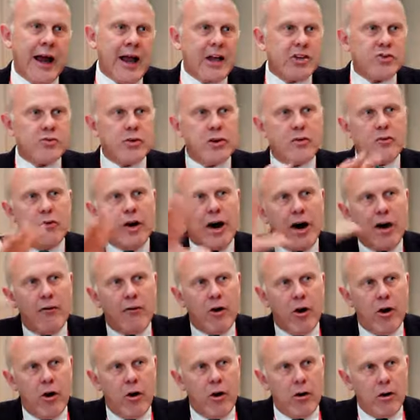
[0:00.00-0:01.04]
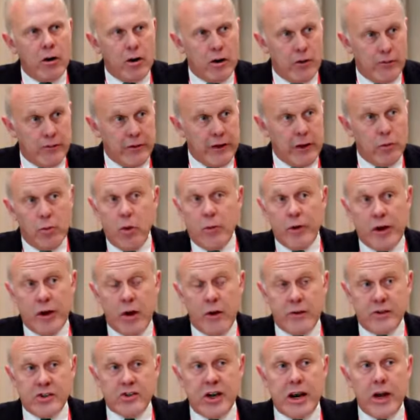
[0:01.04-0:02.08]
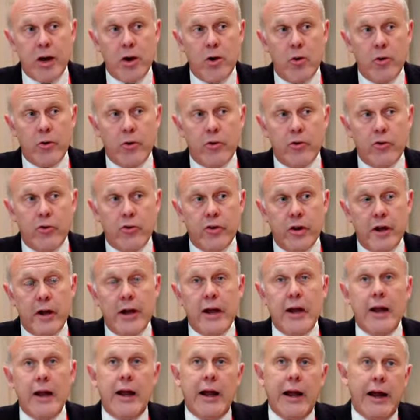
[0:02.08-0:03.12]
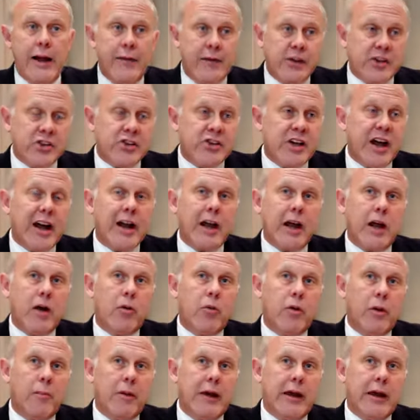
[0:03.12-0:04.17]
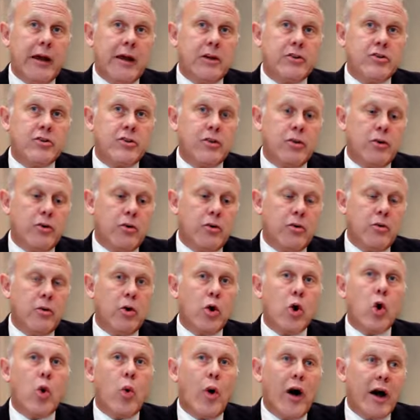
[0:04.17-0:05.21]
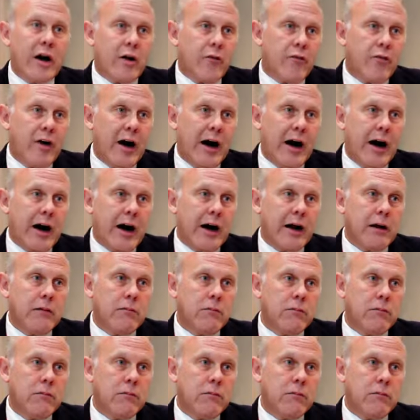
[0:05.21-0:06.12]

has to involve all of the what we call the stakeholders. And the second would be to quantify